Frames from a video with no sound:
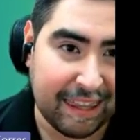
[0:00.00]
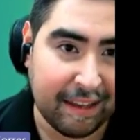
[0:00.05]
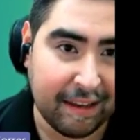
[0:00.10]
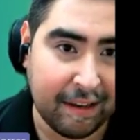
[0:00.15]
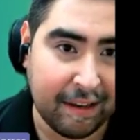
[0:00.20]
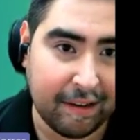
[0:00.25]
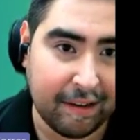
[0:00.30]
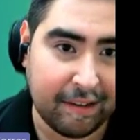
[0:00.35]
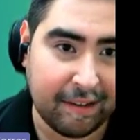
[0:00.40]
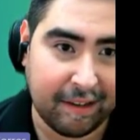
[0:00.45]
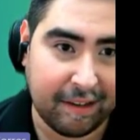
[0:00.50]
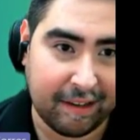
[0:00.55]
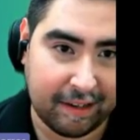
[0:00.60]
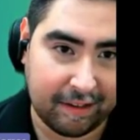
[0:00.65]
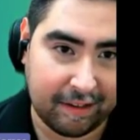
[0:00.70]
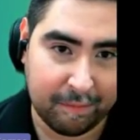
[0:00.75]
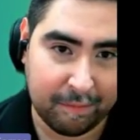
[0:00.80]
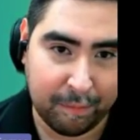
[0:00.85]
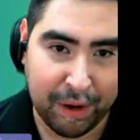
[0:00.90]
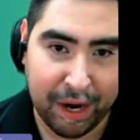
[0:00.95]
like this,
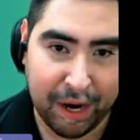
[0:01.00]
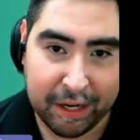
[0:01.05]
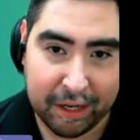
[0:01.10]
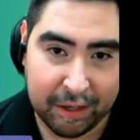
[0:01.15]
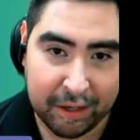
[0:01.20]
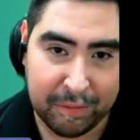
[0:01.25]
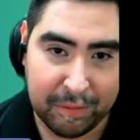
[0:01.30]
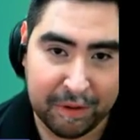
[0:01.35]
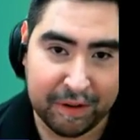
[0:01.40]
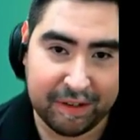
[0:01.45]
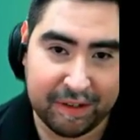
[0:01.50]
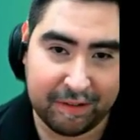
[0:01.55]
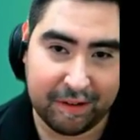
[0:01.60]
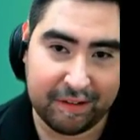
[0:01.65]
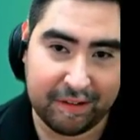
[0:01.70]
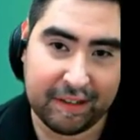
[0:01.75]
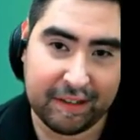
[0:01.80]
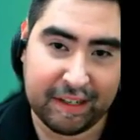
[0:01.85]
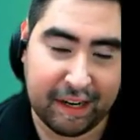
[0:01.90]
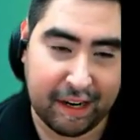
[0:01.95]
like Biden
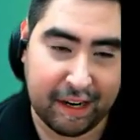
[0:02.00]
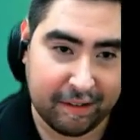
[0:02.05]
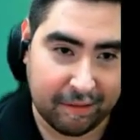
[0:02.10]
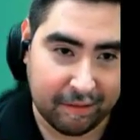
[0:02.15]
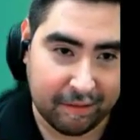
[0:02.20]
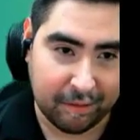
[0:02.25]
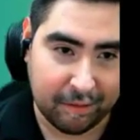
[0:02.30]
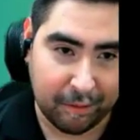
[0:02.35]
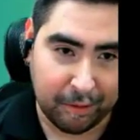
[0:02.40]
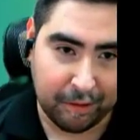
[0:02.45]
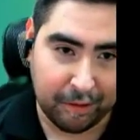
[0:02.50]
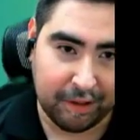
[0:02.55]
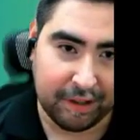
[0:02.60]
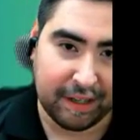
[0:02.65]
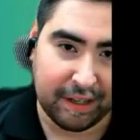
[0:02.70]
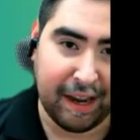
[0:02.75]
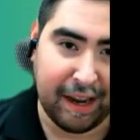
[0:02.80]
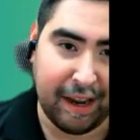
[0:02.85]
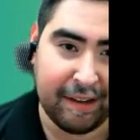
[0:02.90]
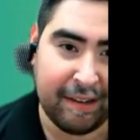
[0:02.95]
administration cancels
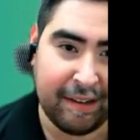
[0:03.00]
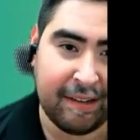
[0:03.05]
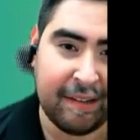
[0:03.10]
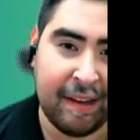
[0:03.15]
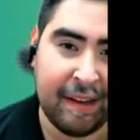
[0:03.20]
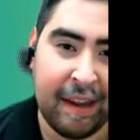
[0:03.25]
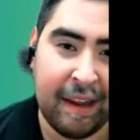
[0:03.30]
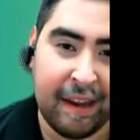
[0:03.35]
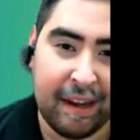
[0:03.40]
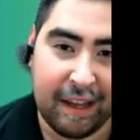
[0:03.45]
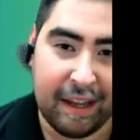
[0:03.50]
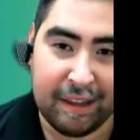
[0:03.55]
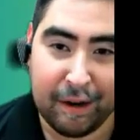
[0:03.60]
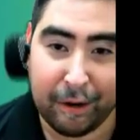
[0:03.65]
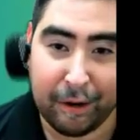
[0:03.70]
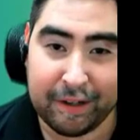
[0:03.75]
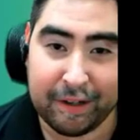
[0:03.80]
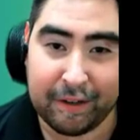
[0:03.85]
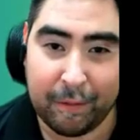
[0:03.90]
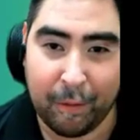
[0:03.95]
oil and gas
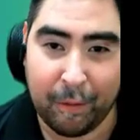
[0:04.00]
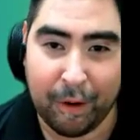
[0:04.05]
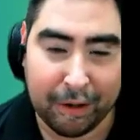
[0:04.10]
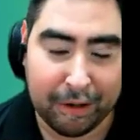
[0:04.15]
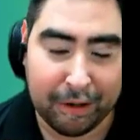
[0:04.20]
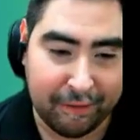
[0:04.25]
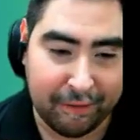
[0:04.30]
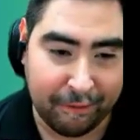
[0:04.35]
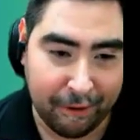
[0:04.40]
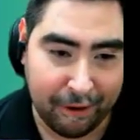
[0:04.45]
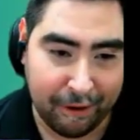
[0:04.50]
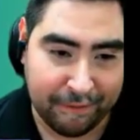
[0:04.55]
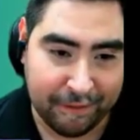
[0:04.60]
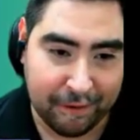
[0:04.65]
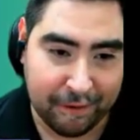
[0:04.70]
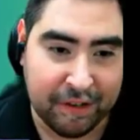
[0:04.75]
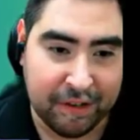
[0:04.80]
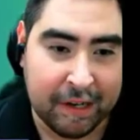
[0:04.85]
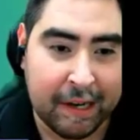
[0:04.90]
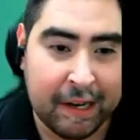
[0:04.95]
in the Arctic Wildlife
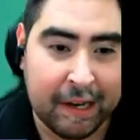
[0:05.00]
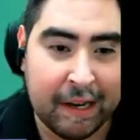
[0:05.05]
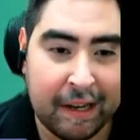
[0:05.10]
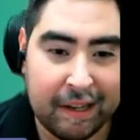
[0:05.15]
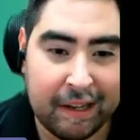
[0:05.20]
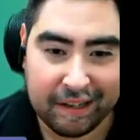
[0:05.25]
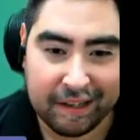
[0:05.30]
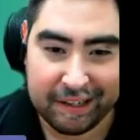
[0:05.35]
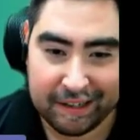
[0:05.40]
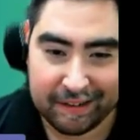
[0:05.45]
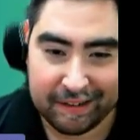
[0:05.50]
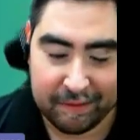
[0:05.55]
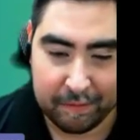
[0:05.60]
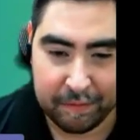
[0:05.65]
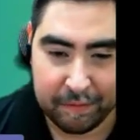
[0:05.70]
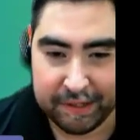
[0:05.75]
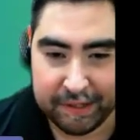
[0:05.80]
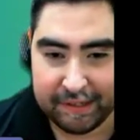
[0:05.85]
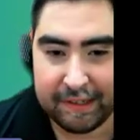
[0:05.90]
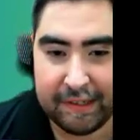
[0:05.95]
Refuge,
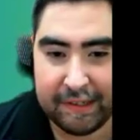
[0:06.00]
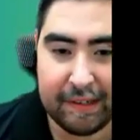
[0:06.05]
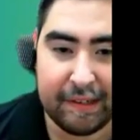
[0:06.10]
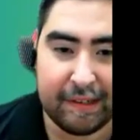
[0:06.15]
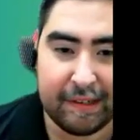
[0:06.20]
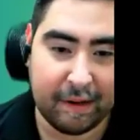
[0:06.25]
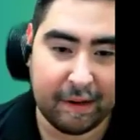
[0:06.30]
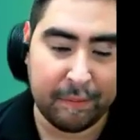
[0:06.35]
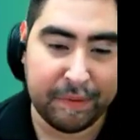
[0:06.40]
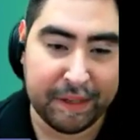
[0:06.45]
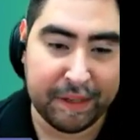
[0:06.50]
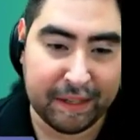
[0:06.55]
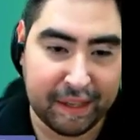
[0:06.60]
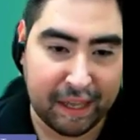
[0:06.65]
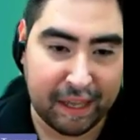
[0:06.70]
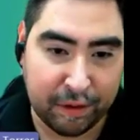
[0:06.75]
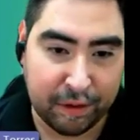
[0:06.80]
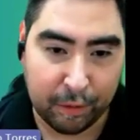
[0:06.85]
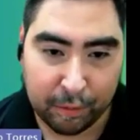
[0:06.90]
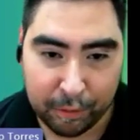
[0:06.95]
like this is
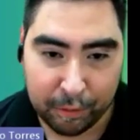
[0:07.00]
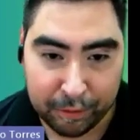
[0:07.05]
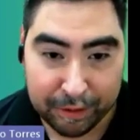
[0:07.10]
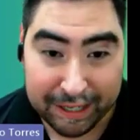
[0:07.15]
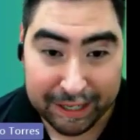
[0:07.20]
something that